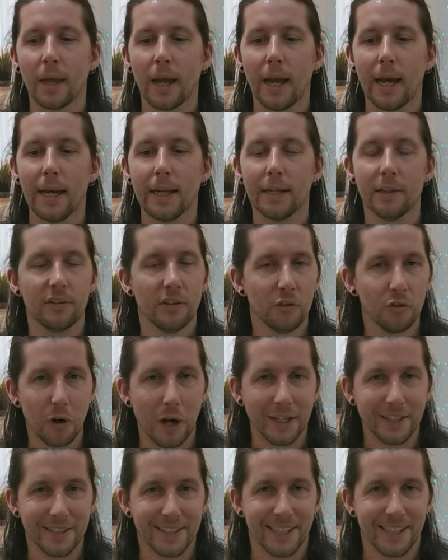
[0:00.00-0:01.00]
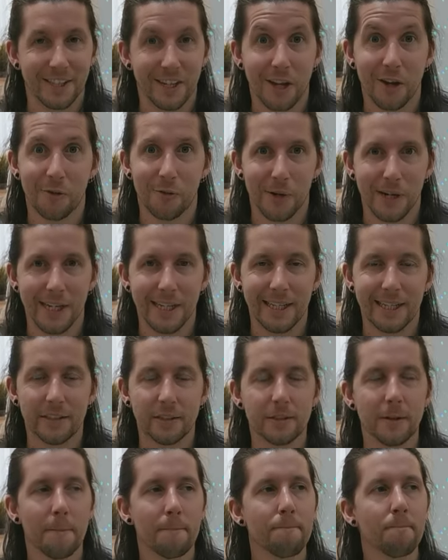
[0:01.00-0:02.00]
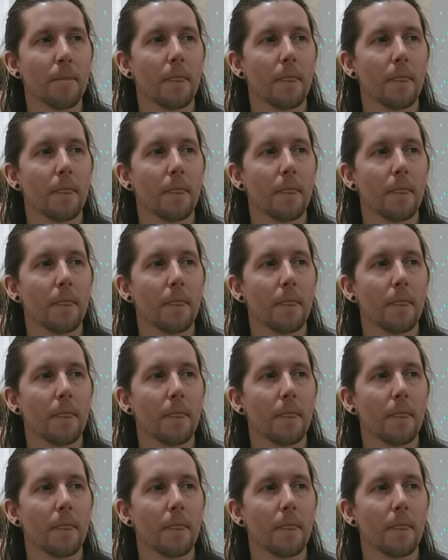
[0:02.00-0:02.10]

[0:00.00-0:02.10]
And it's interesting. It really is.